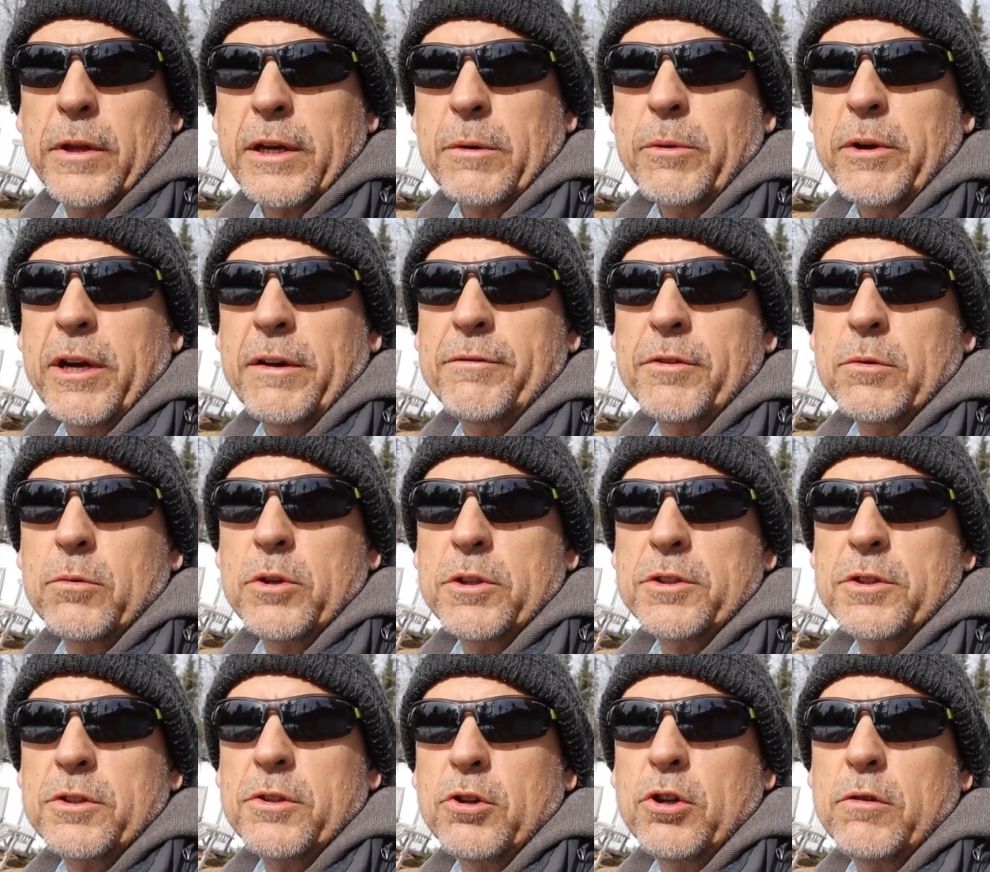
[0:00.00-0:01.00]
Like we have the
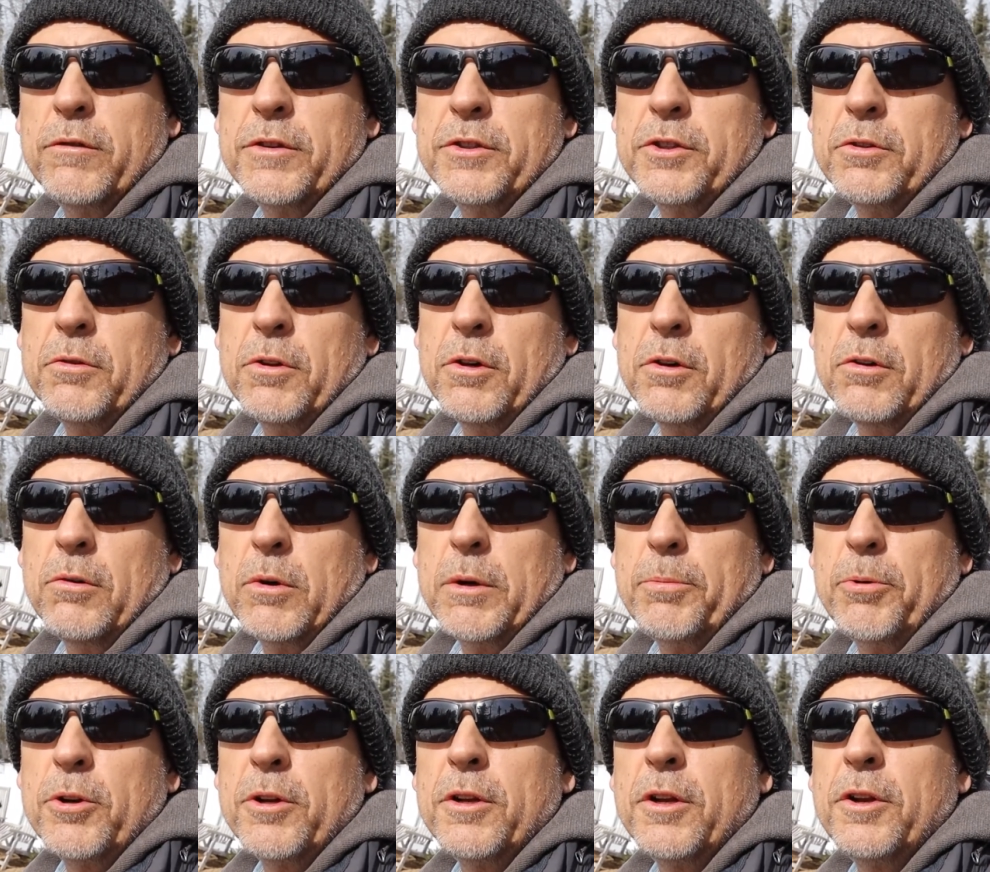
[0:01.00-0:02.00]
wood stove, as you know. We
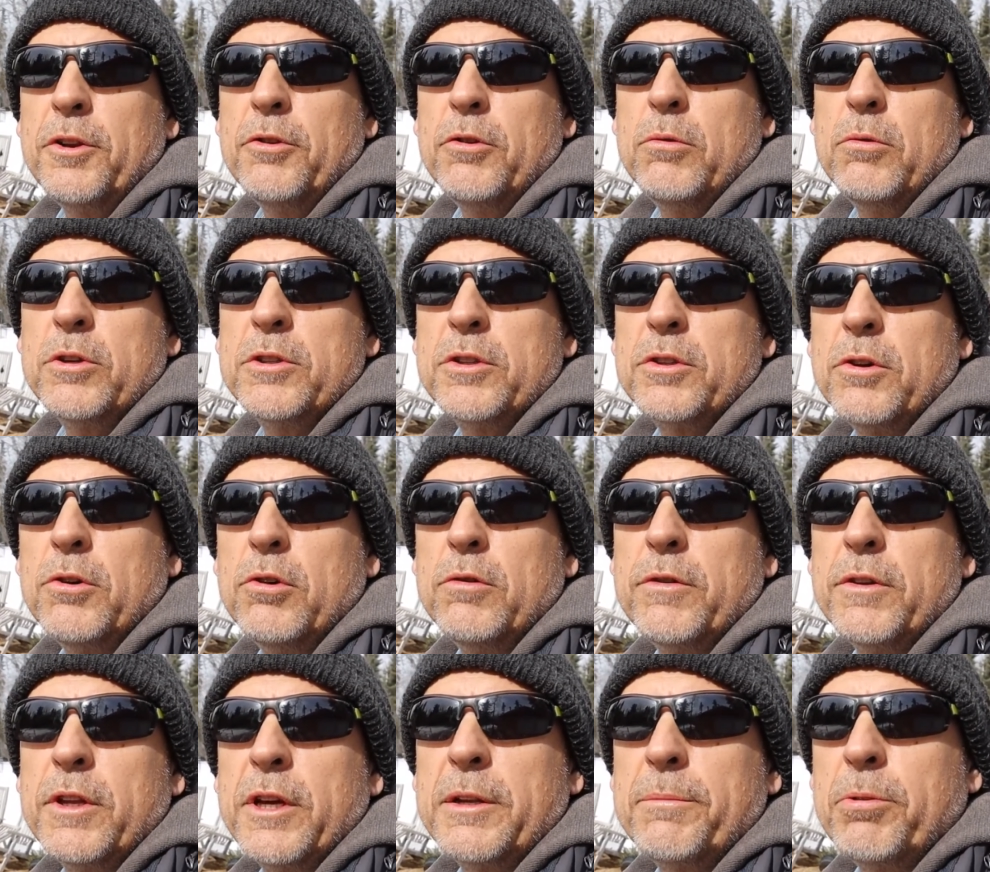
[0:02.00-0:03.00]
put in a new wood stove
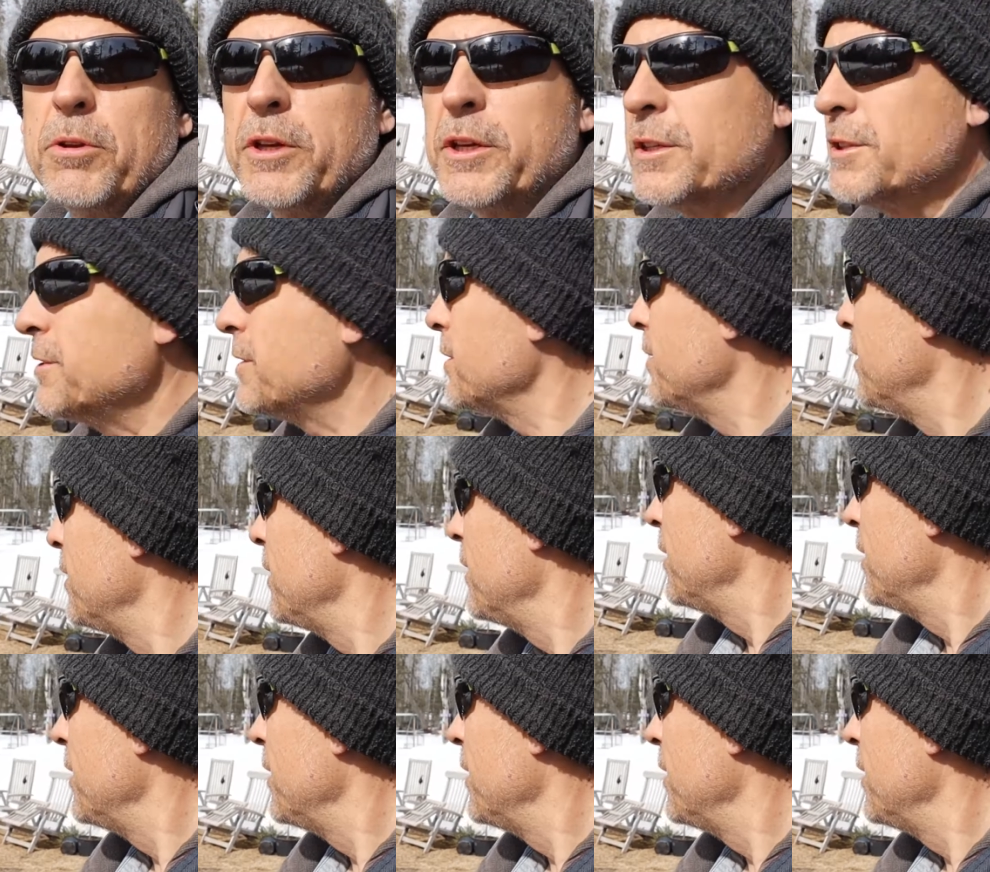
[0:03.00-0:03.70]
in that place